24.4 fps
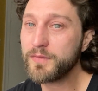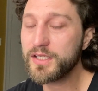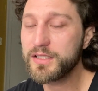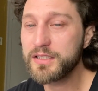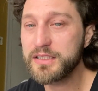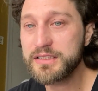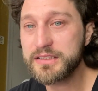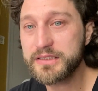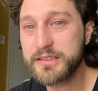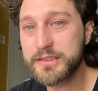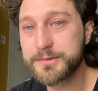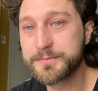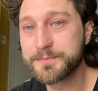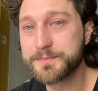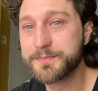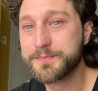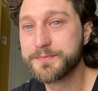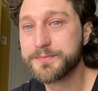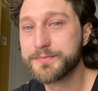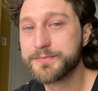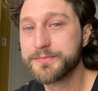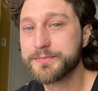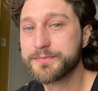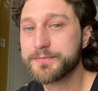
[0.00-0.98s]
Listen,
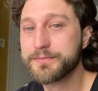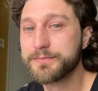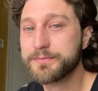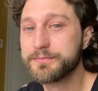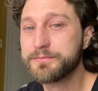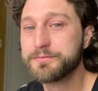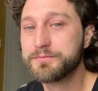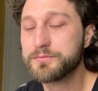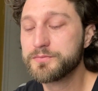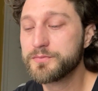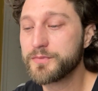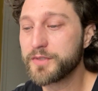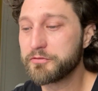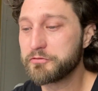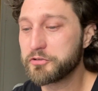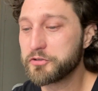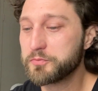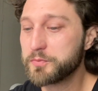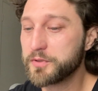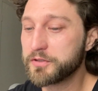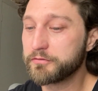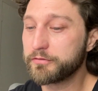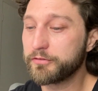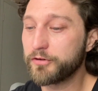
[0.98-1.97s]
if
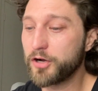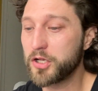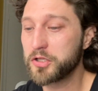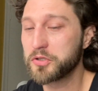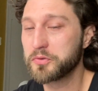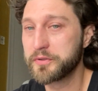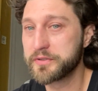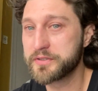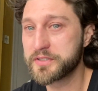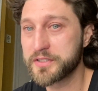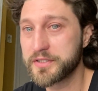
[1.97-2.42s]
you've been following